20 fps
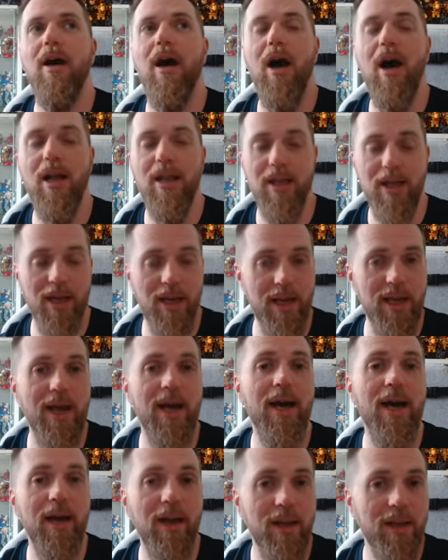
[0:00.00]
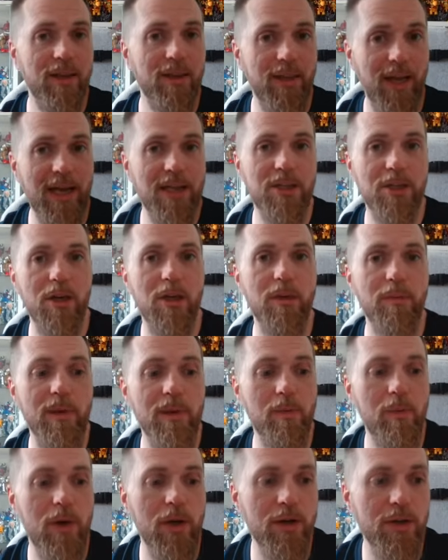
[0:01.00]
I think, yeah, that's going to
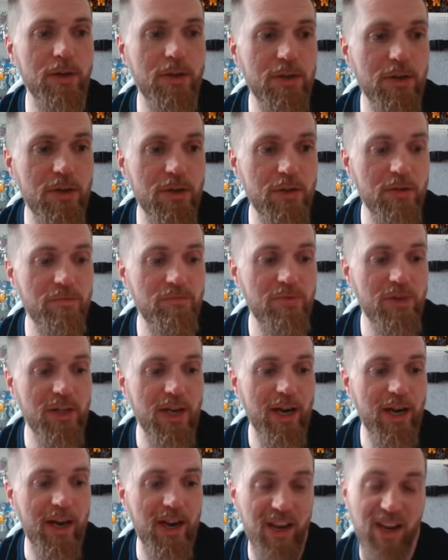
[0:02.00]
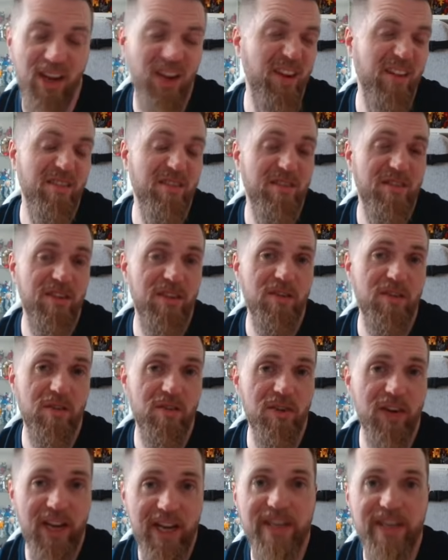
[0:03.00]
be one to say, yeah, you
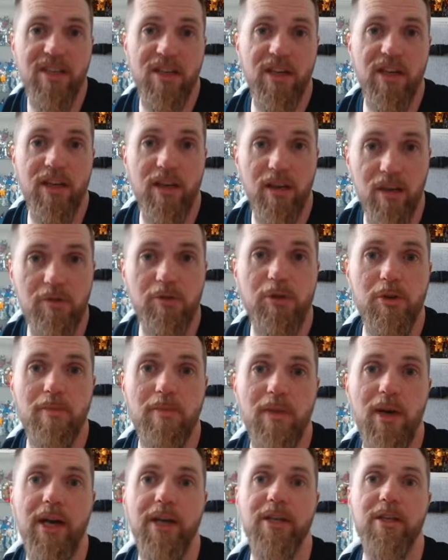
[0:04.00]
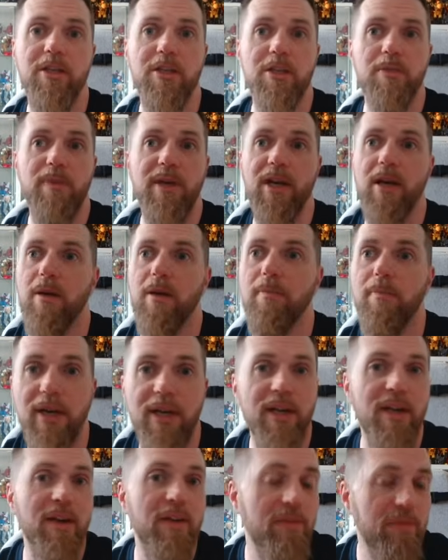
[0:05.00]
could easily lose your mind and just be a
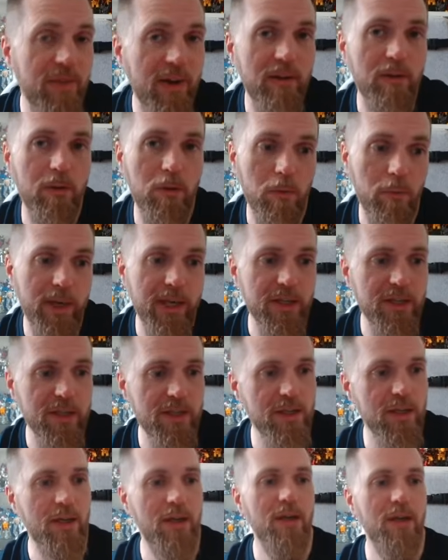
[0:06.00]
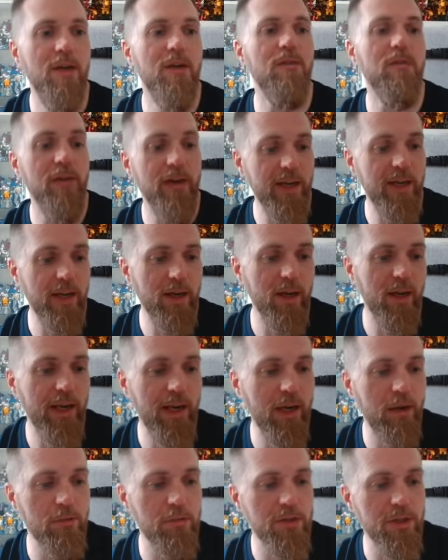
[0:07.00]
completely feral beast. Really like
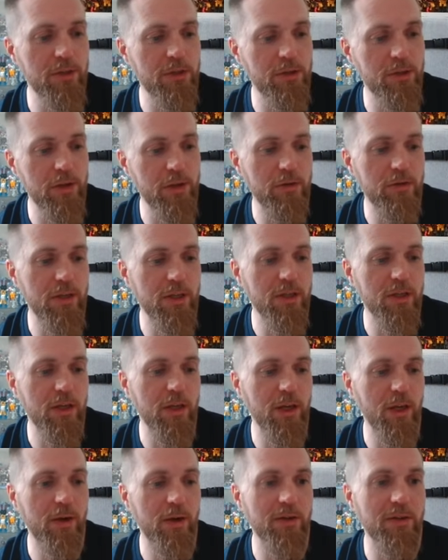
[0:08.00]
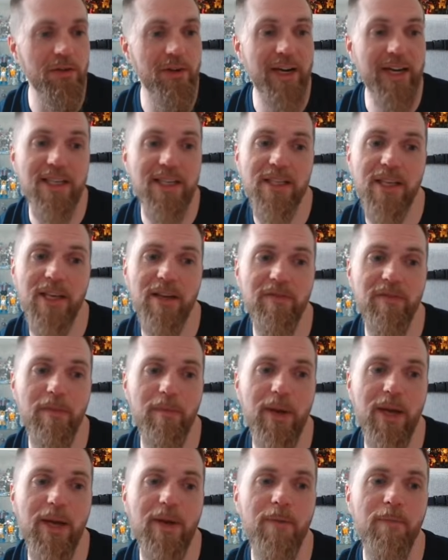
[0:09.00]
how it was introduced. It's going to go under A tier for
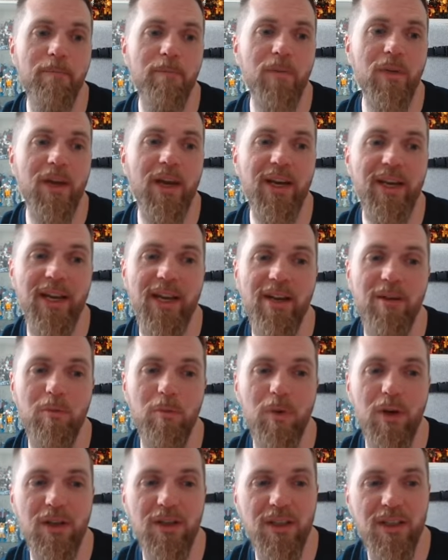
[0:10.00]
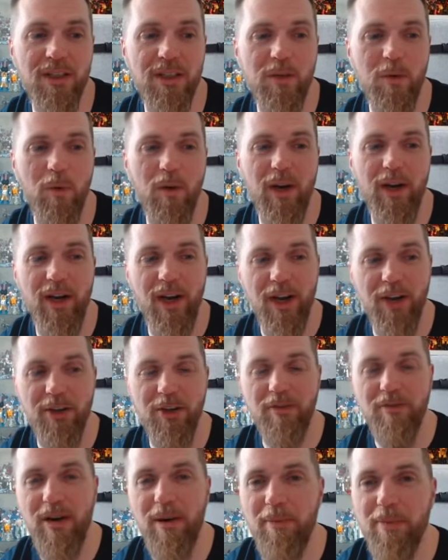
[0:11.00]
me. Again, one that's quite
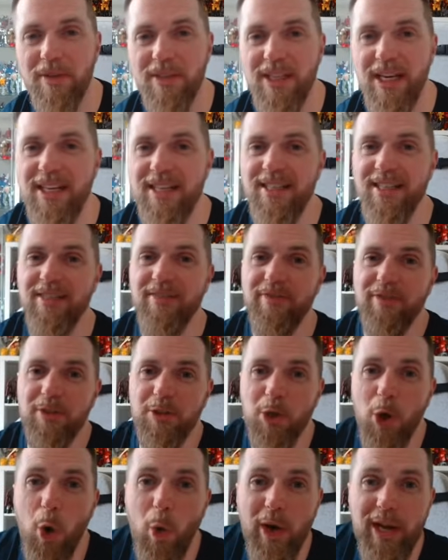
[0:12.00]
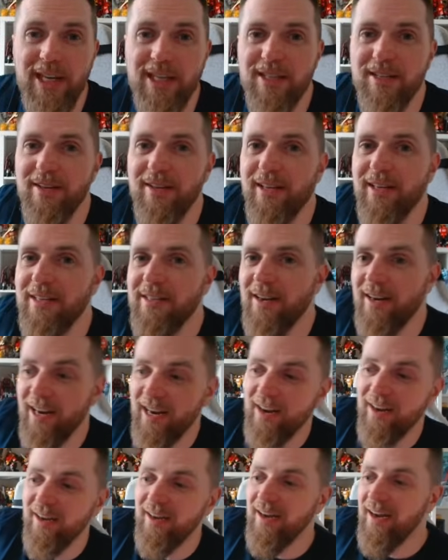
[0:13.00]
underrepresented for toys and things like
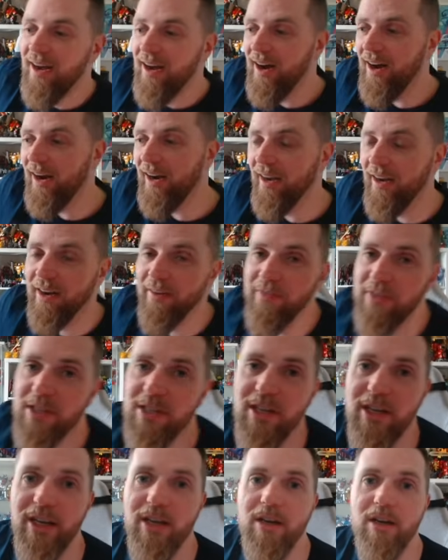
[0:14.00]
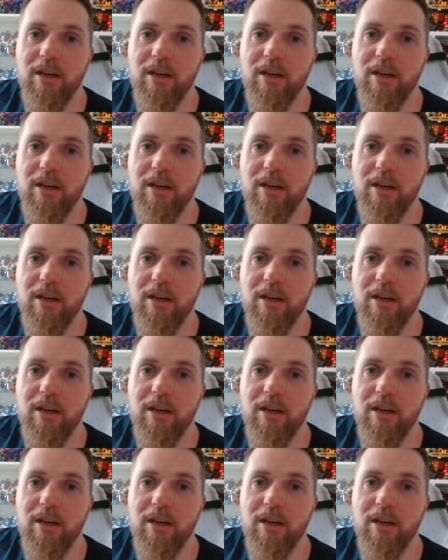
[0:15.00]
that. I'd love to see a